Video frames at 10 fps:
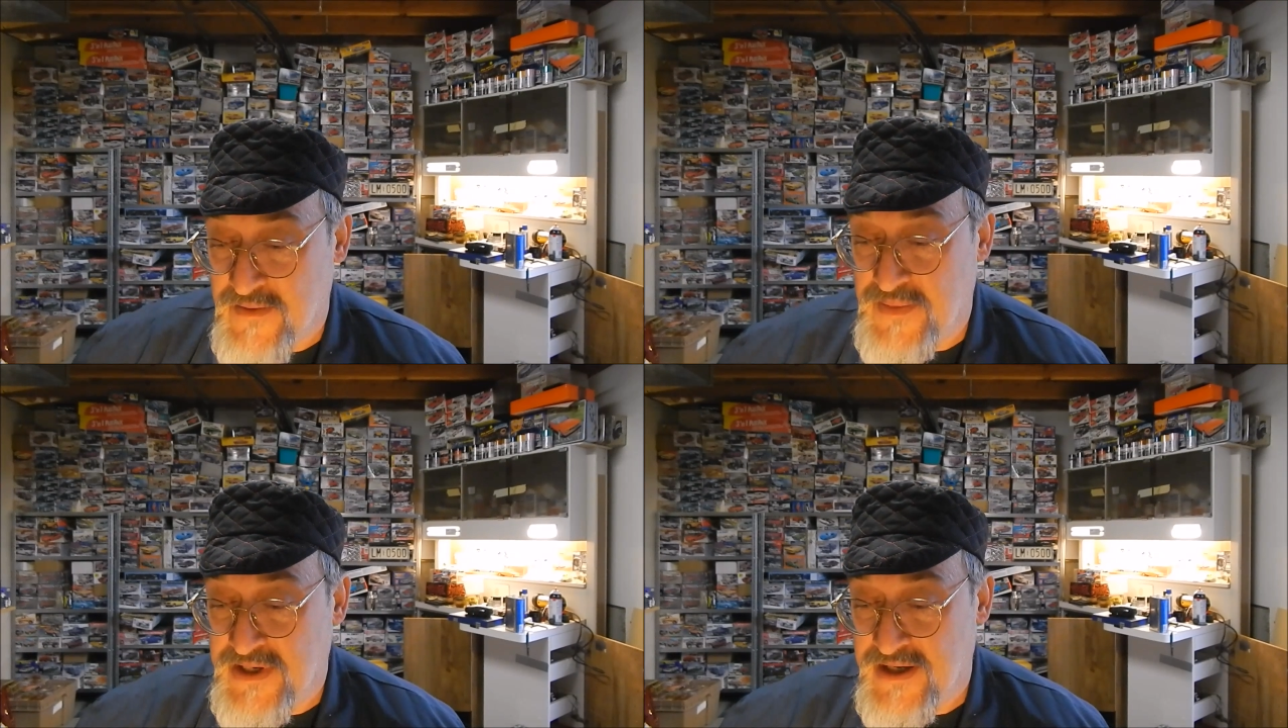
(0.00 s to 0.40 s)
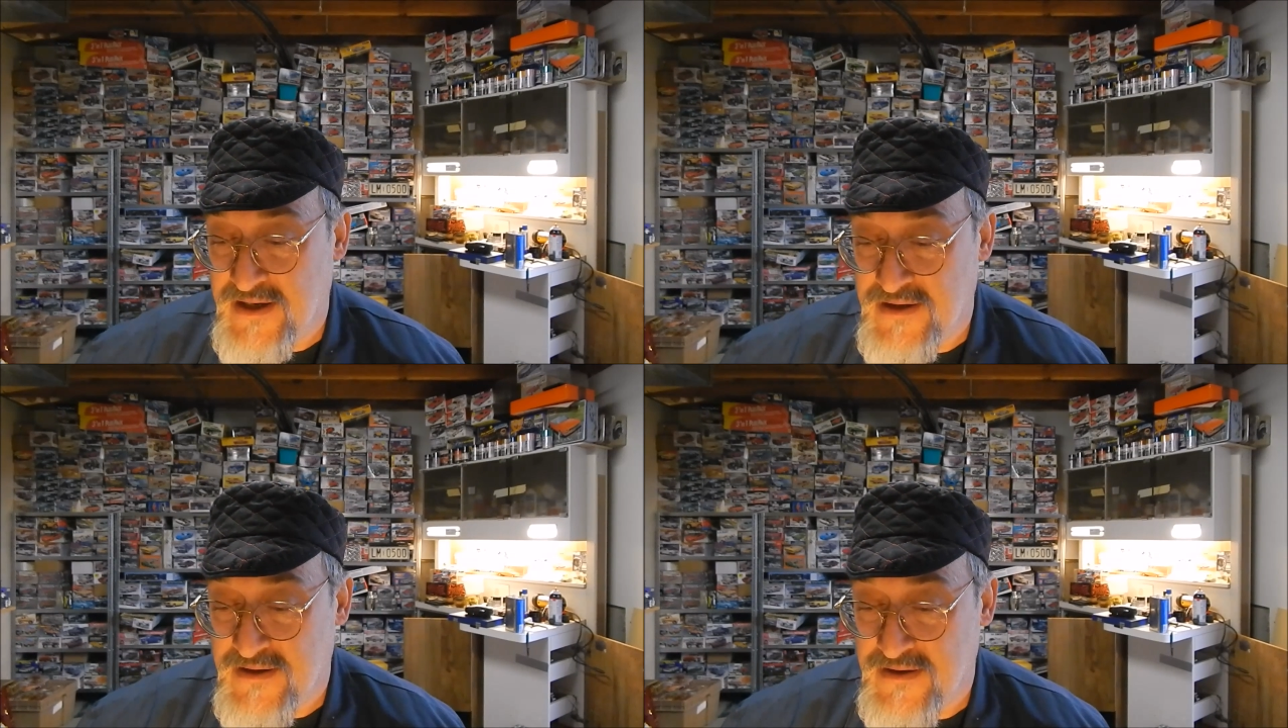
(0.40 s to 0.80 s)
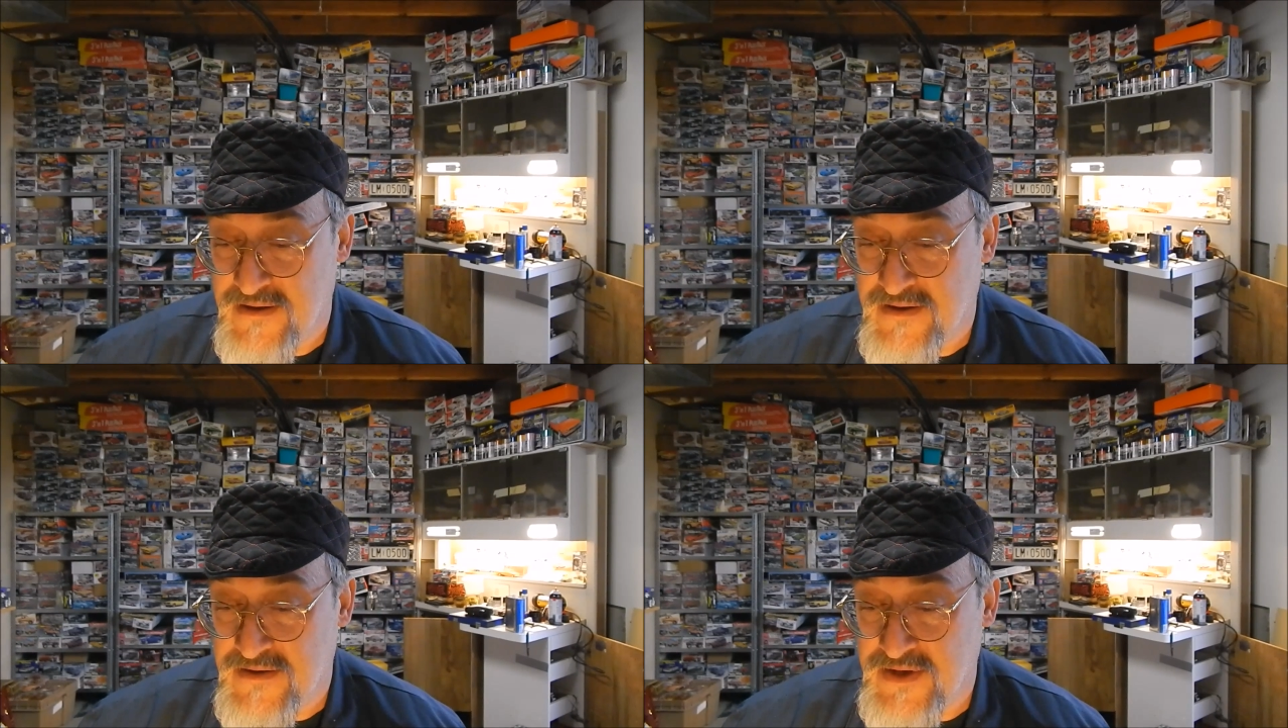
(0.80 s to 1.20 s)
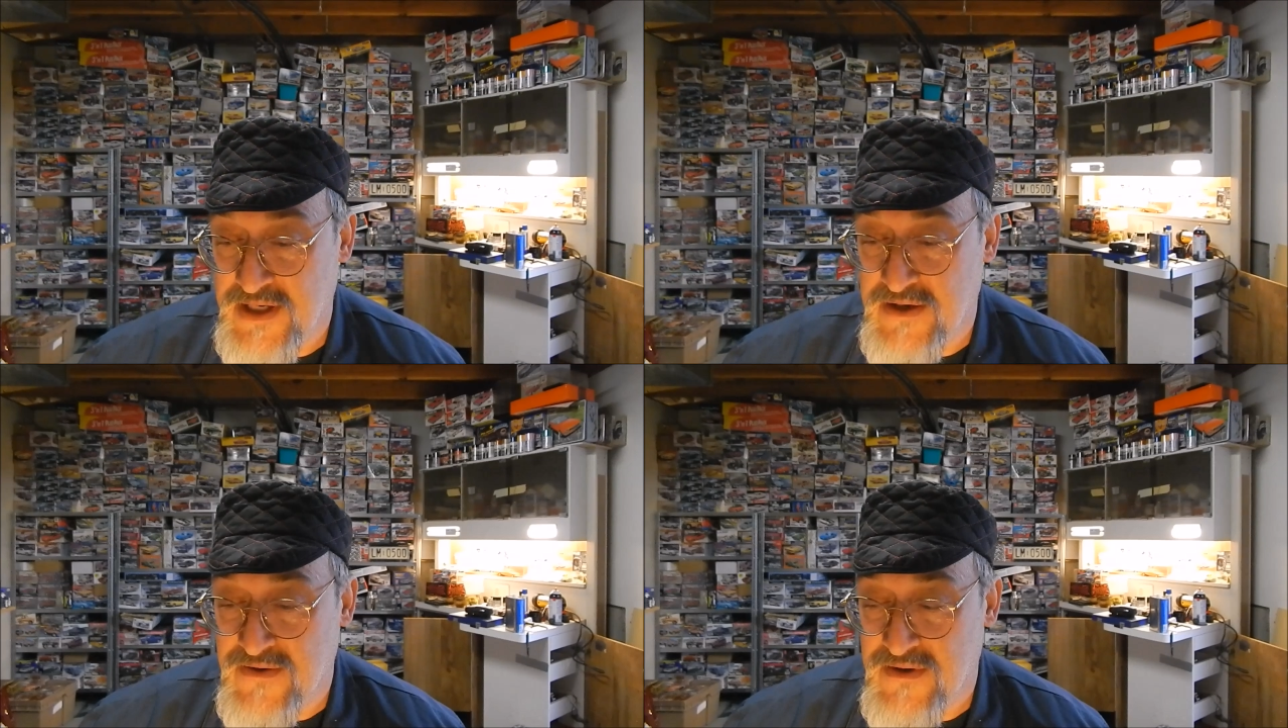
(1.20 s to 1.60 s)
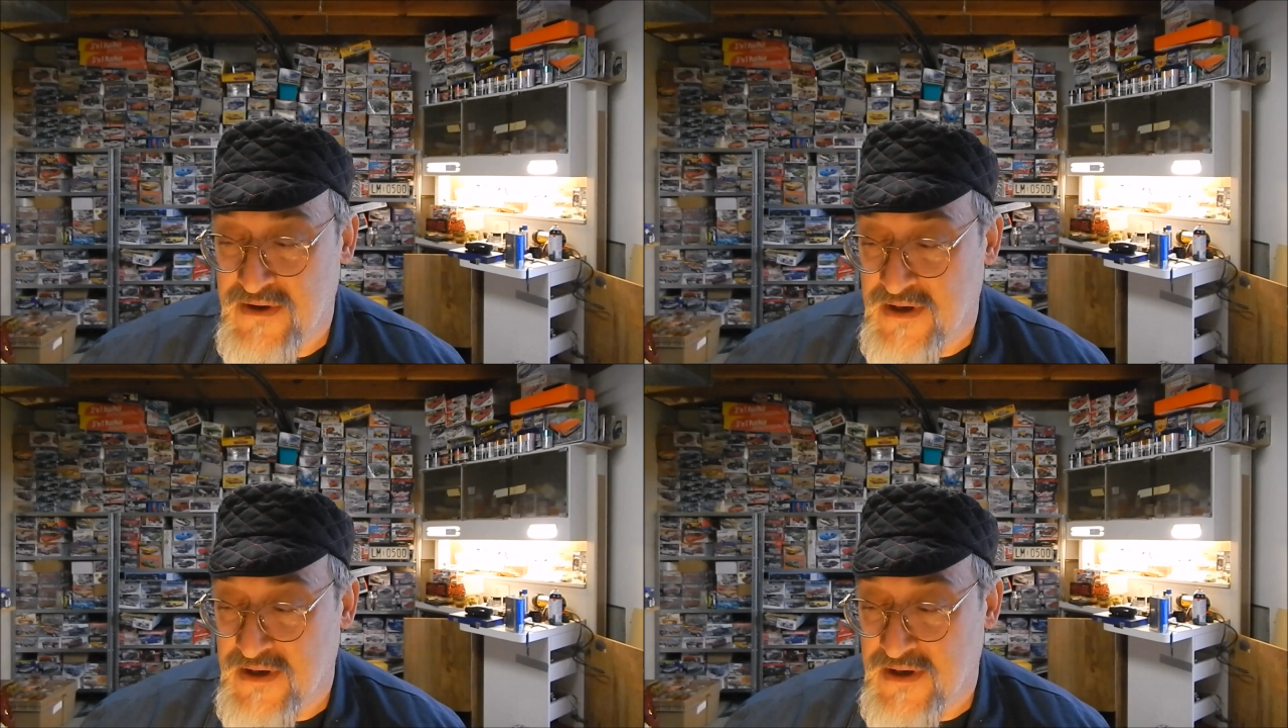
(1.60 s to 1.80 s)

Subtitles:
But, you know,